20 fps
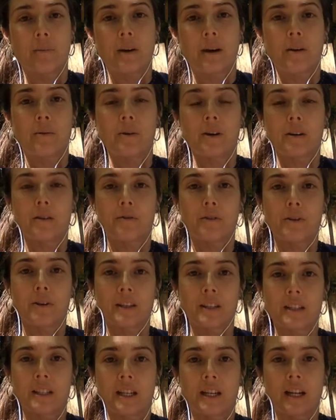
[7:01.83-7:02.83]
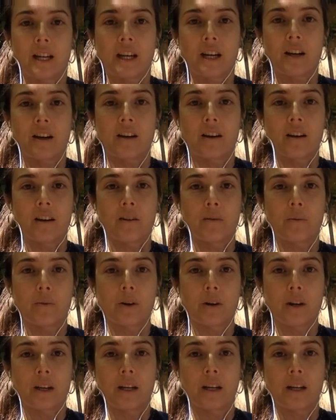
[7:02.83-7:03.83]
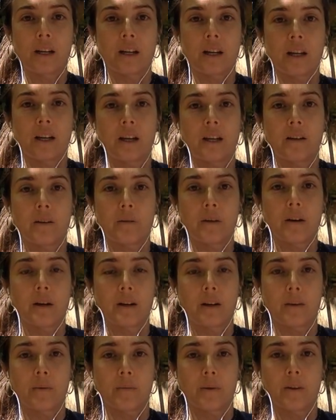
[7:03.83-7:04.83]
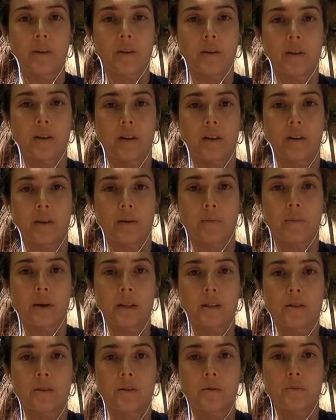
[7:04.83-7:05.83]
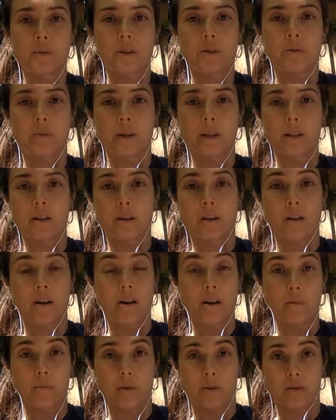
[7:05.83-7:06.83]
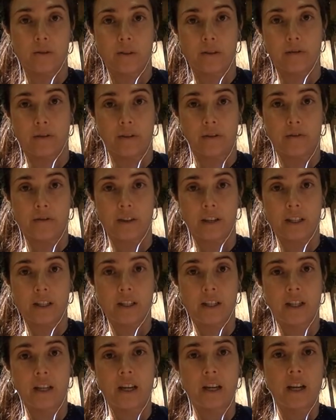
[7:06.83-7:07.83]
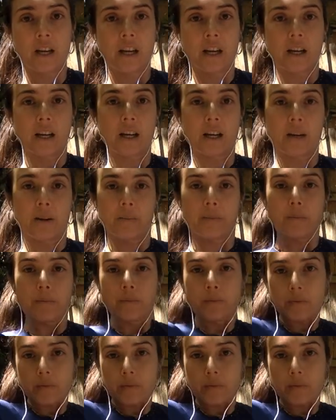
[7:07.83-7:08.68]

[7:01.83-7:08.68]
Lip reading: I want to focus today on working the muscles between the long bones of your feet. And